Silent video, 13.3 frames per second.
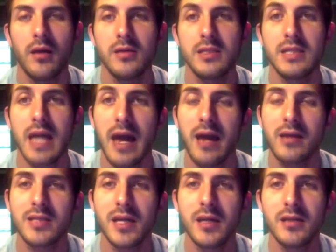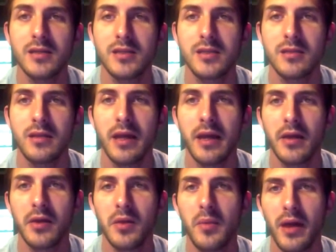Zach says,
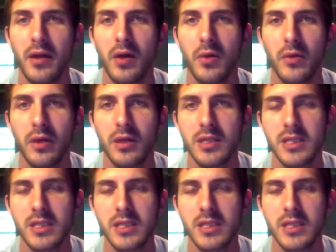laying on the bed holding a